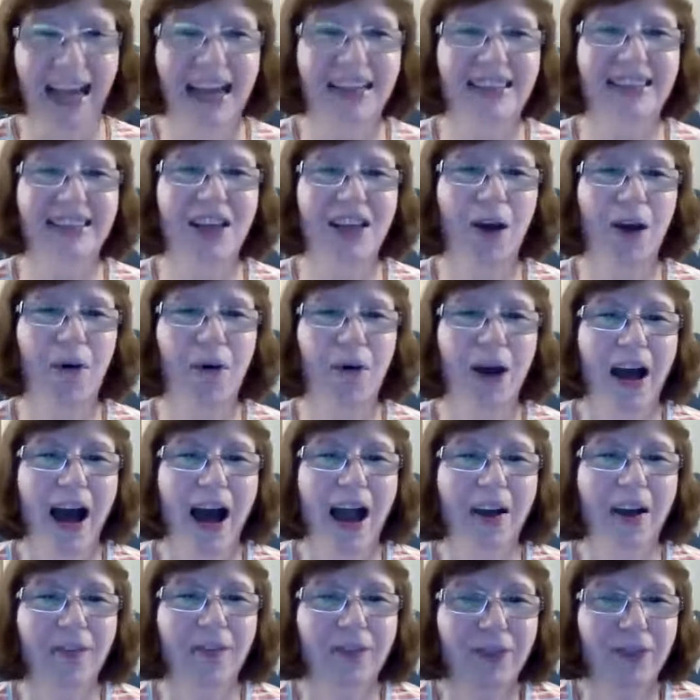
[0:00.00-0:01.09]
And so
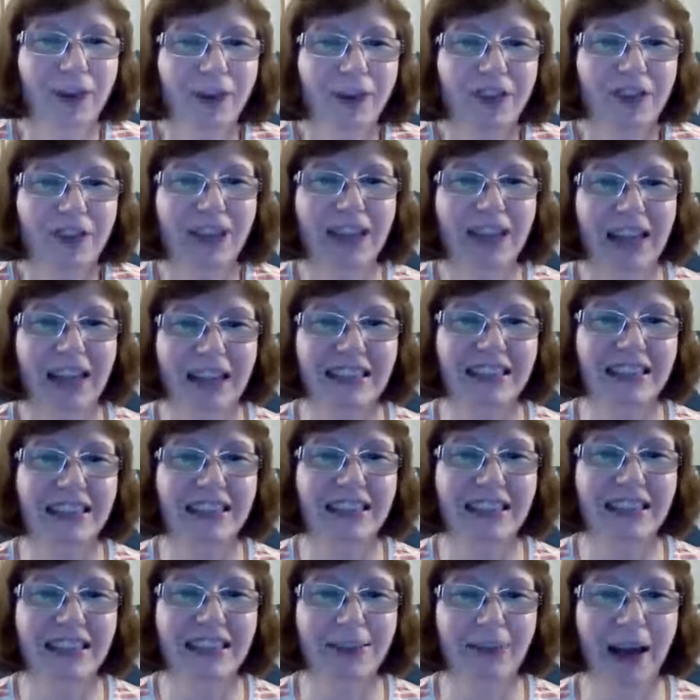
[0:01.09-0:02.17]
our first lesson
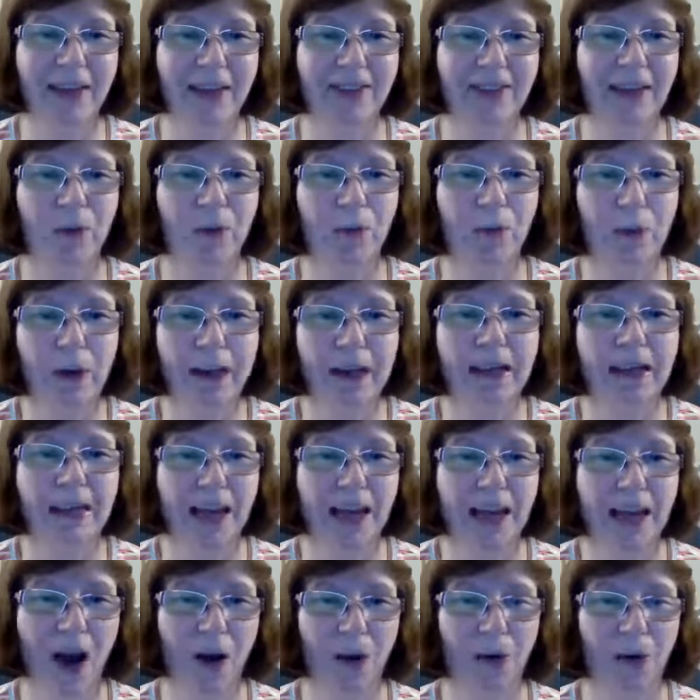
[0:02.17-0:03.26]
is about that we
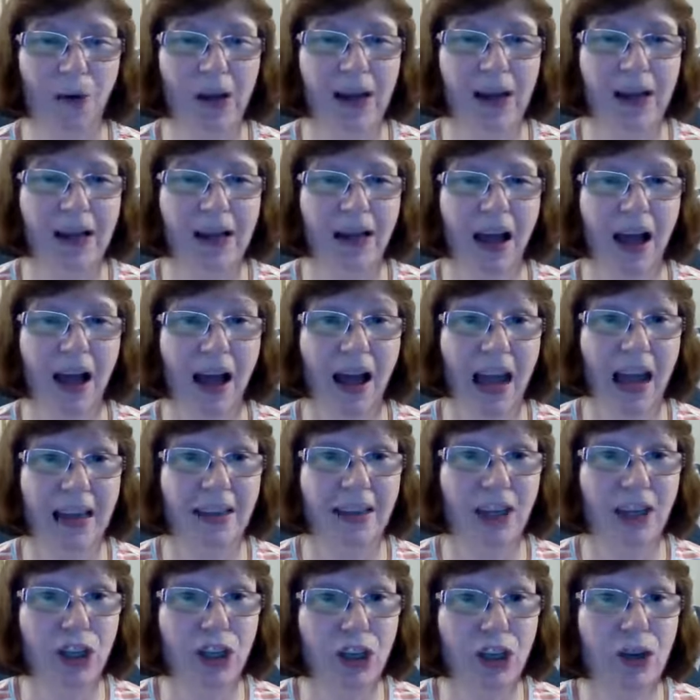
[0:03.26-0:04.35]
know and
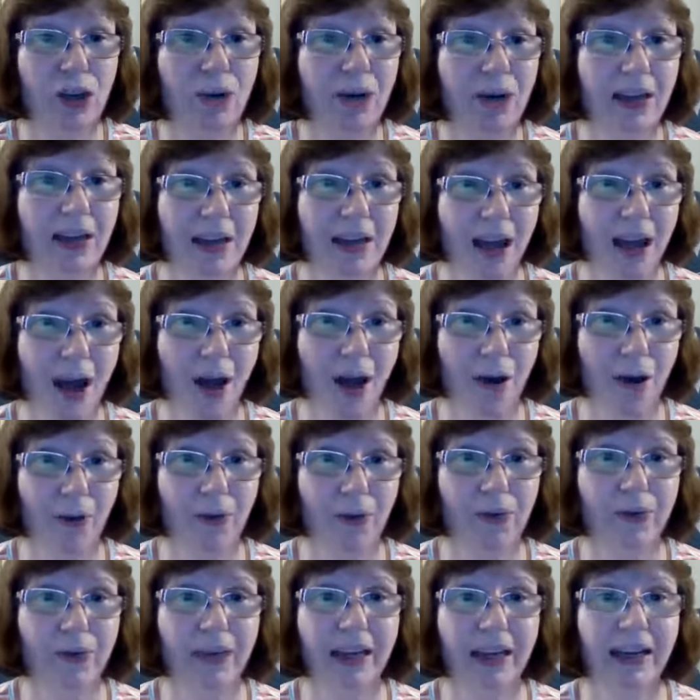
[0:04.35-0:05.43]
that you can
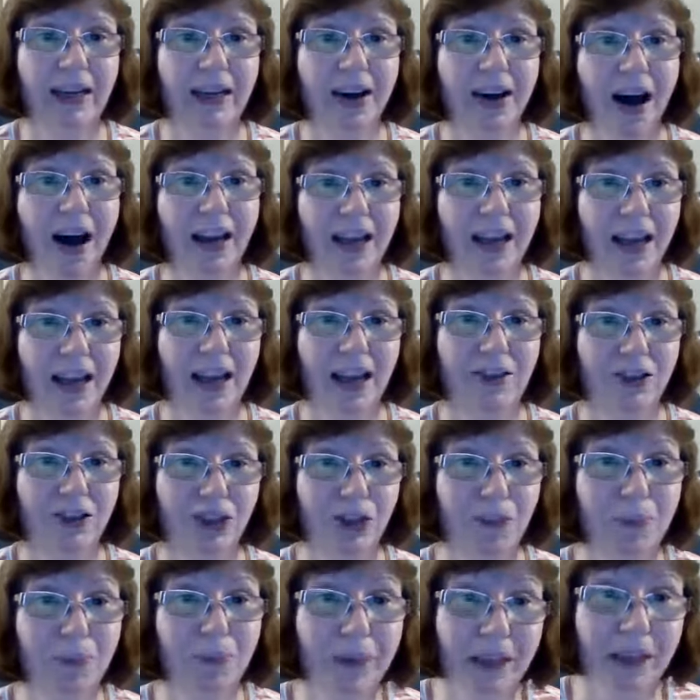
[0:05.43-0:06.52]
know that God loves
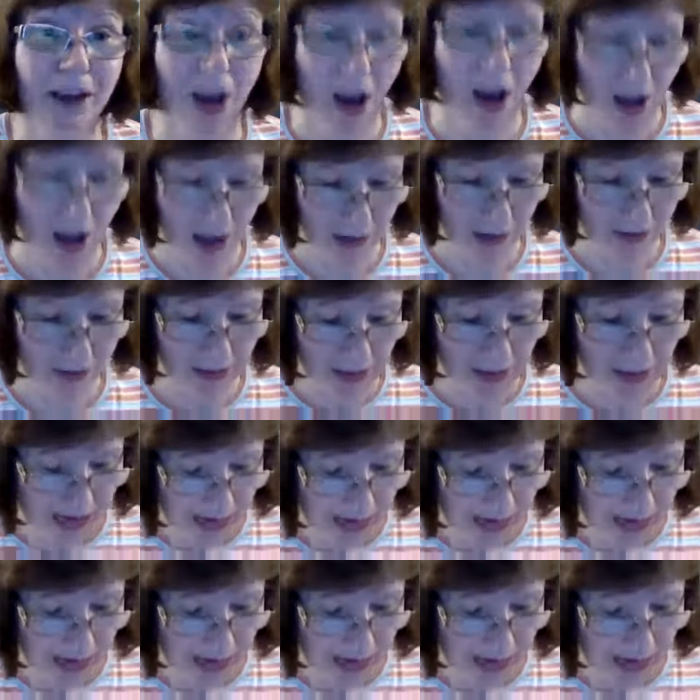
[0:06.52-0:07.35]
you because